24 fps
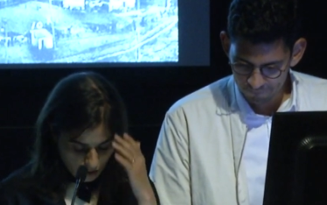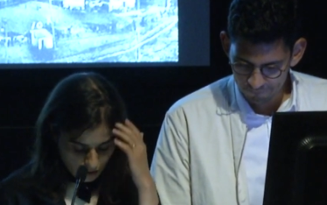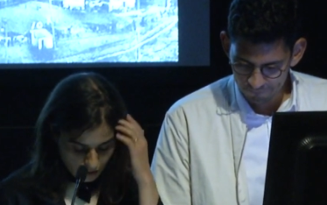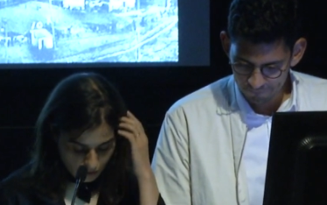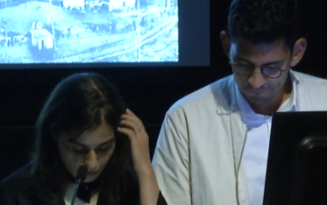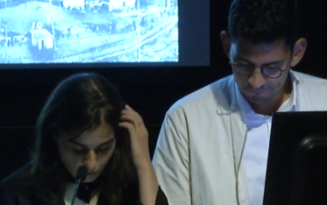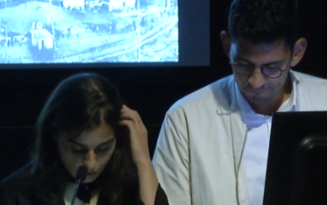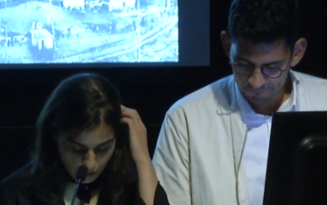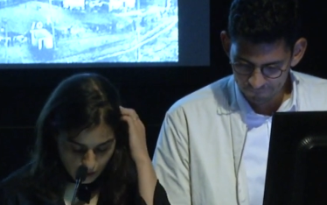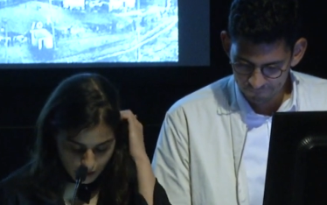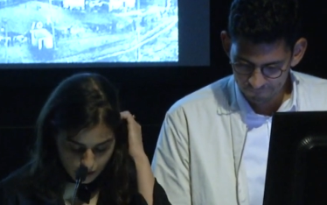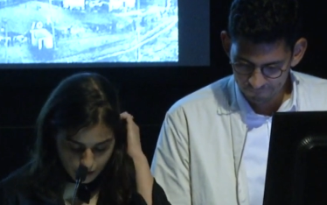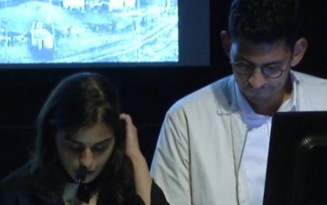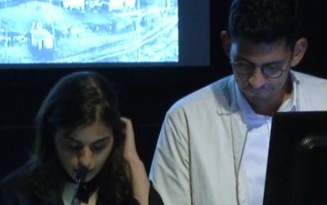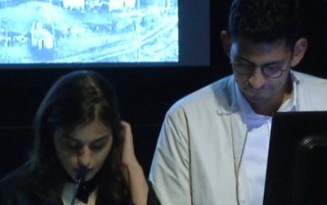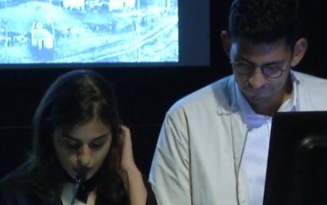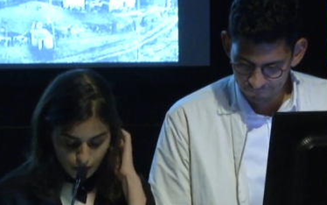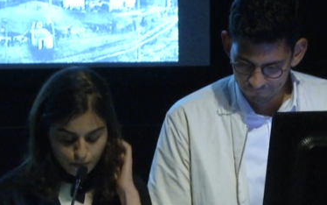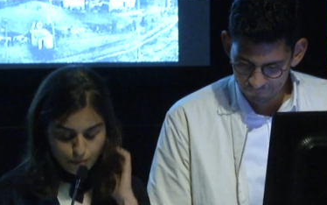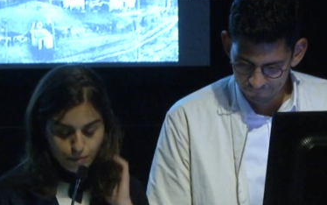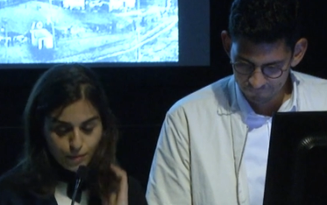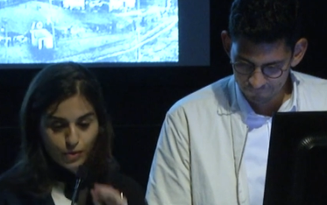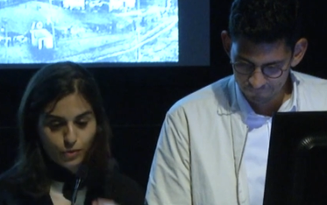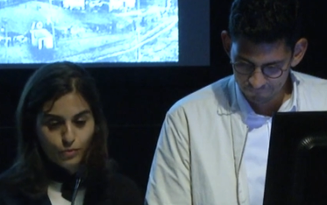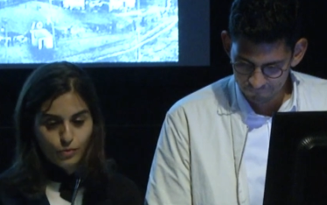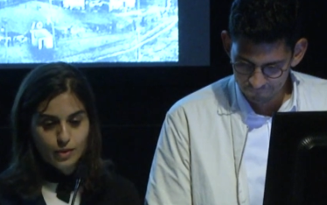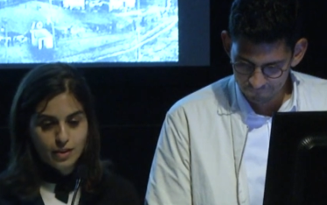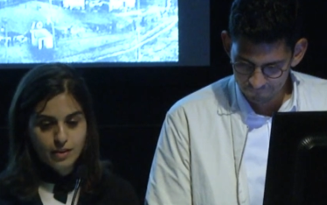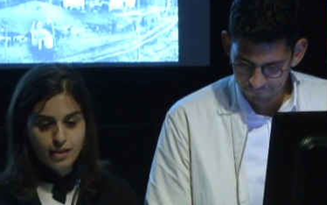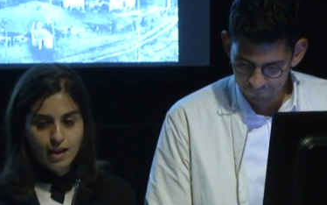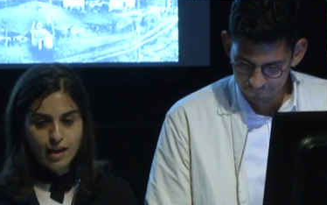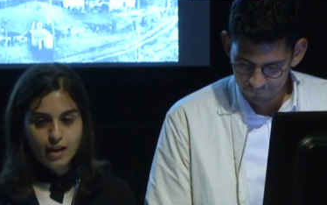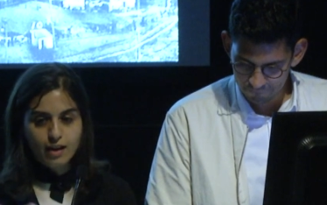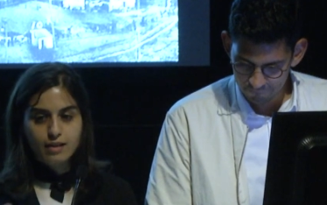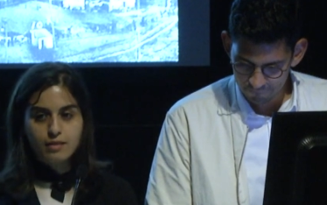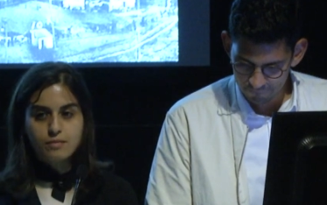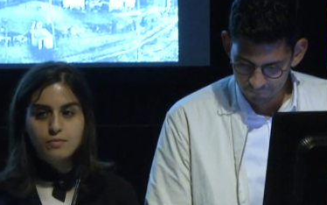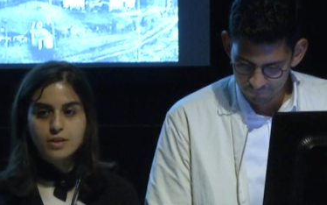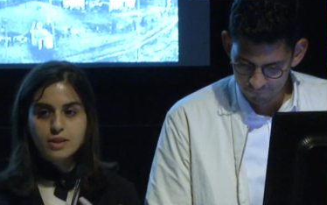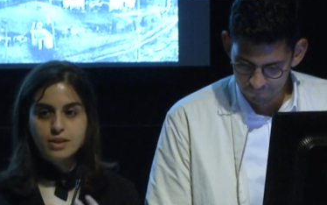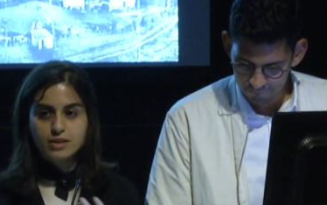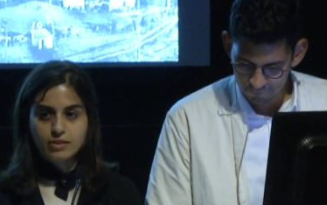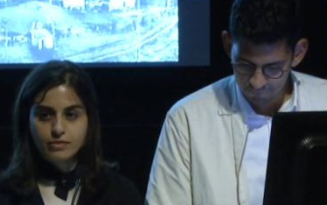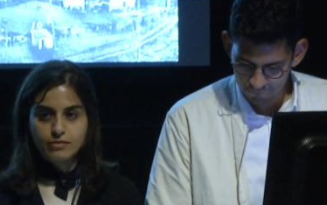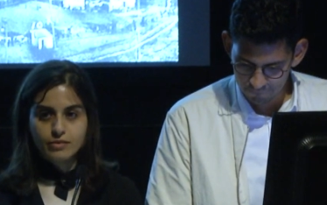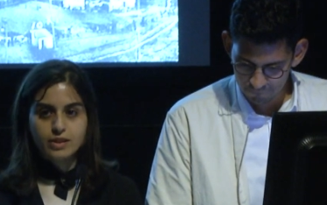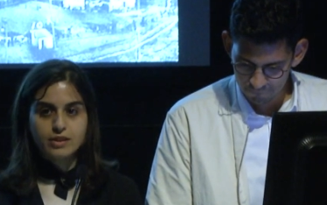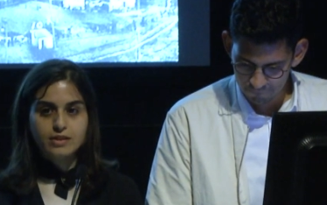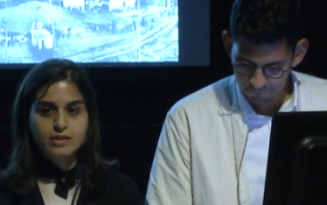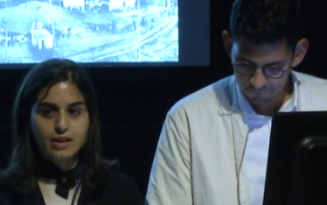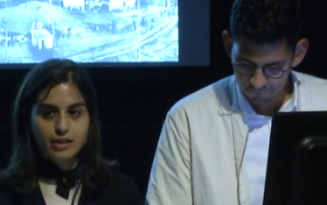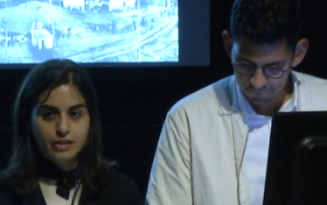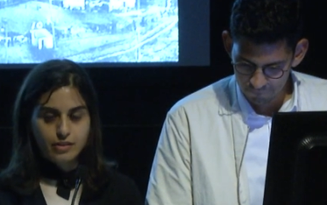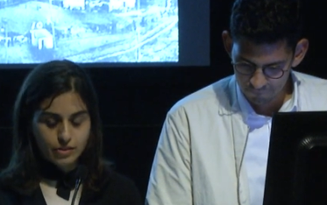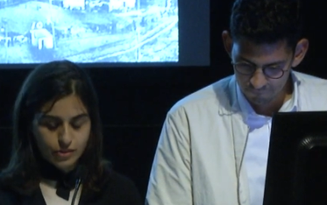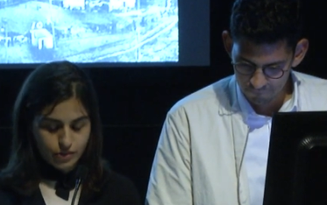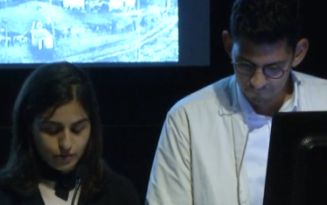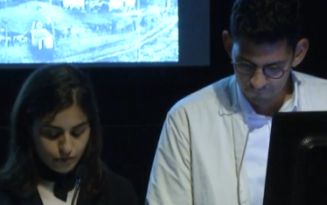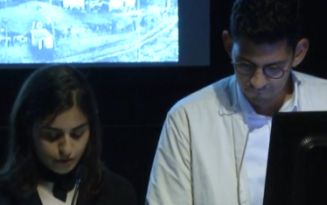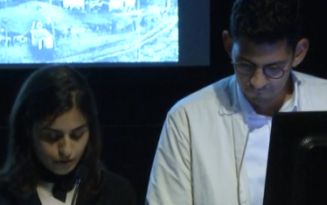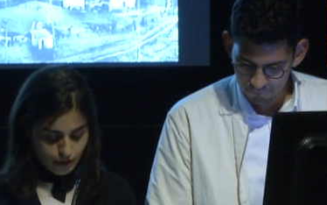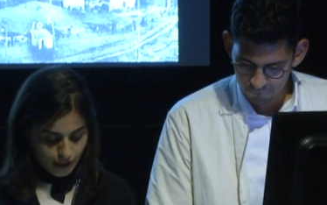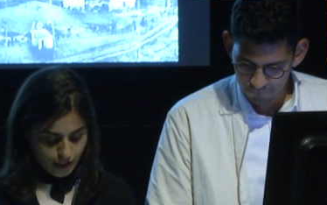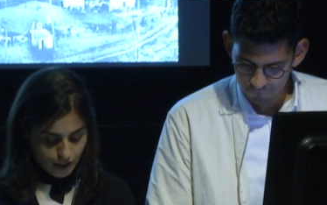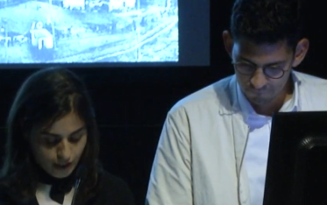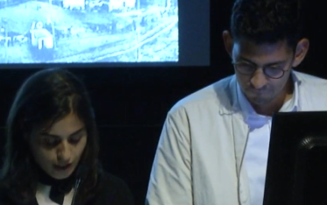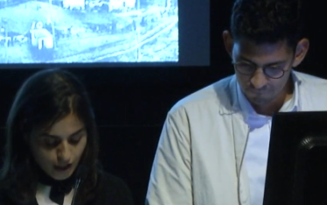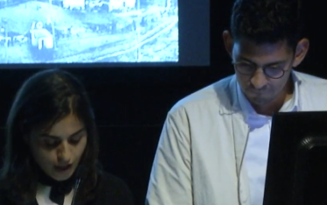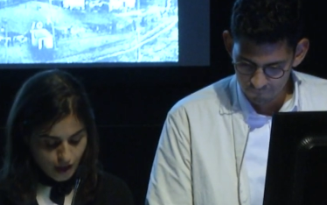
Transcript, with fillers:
Speaker 1: the relationship between the elements of the territory.